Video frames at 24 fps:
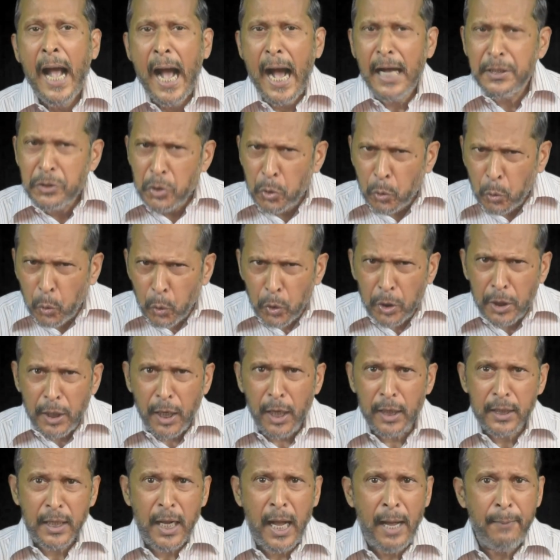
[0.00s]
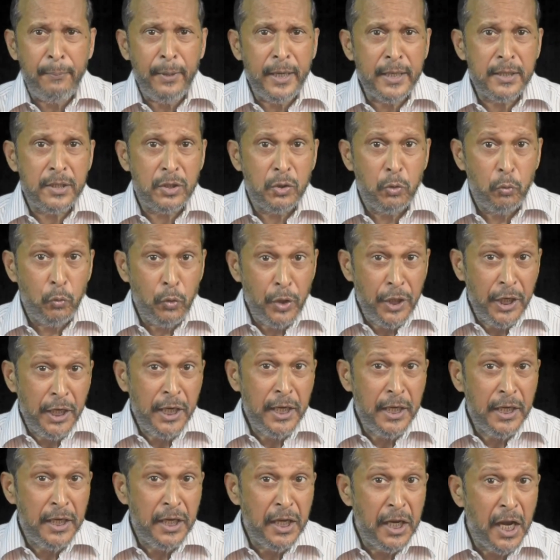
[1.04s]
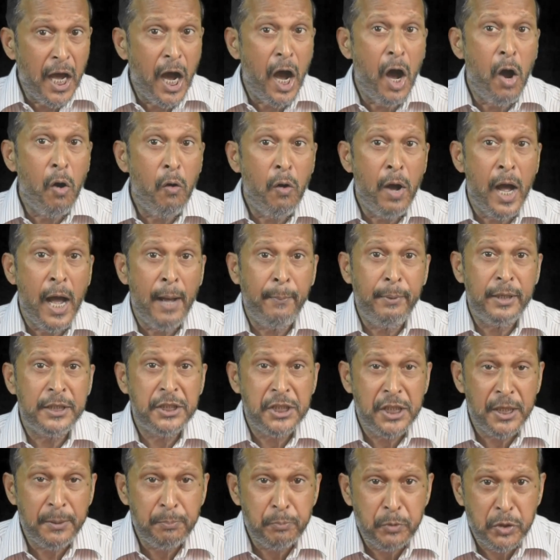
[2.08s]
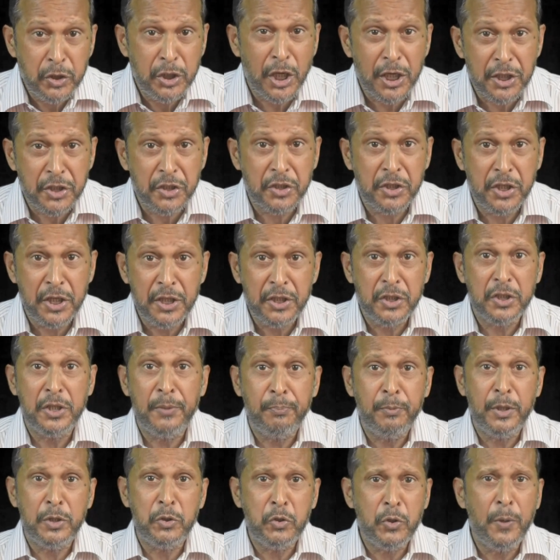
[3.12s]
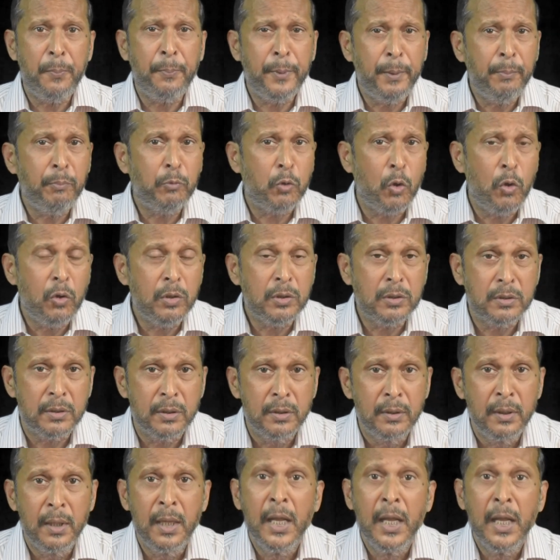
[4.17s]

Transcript: at good luck have it, we now have a Chief Justice of the Supreme Court